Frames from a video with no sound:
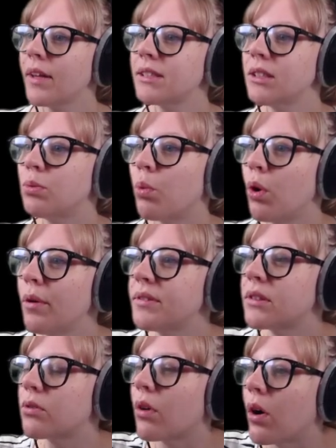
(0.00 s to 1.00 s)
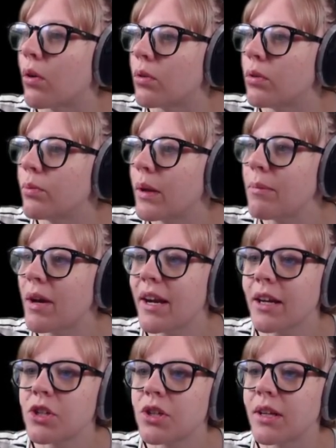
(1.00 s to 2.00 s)
oh, that's a dwarf scroll. We might
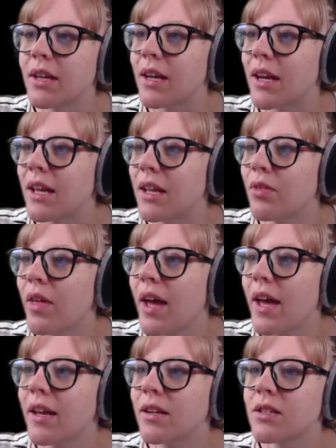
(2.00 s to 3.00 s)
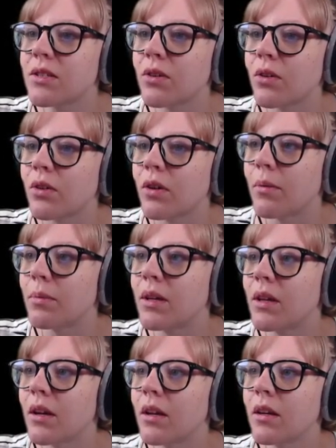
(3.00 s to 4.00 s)
actually need that, so I'm
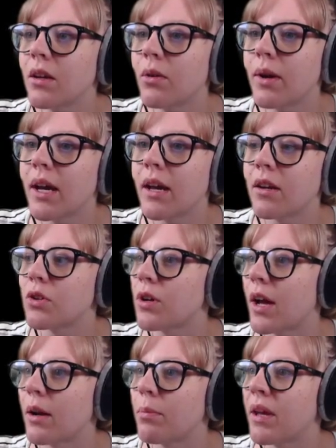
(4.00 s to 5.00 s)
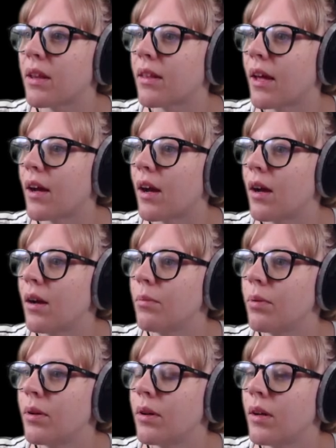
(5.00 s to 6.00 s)
gonna go ahead and try to pick that
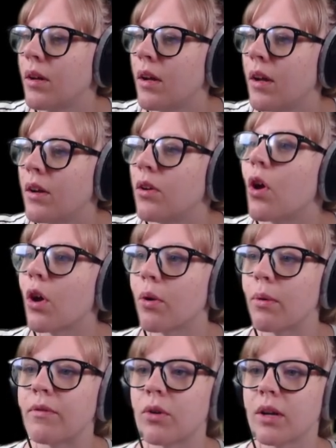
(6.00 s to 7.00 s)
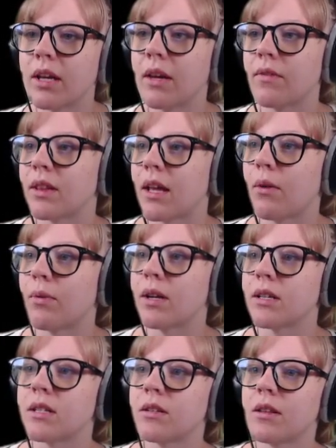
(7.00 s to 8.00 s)
up. No, we've already given that
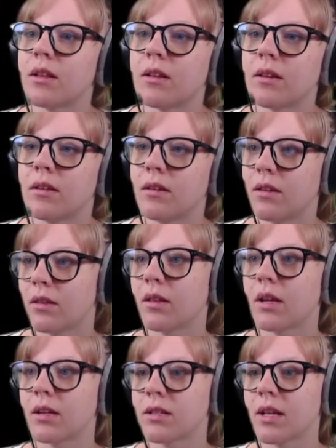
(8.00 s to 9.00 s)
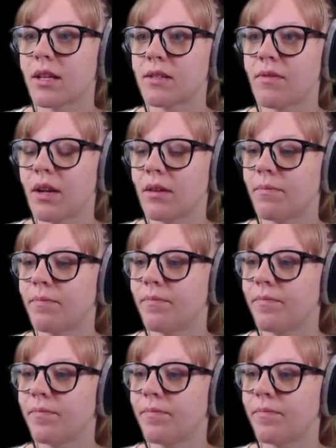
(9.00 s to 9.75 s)
one to the thing, so that's fine.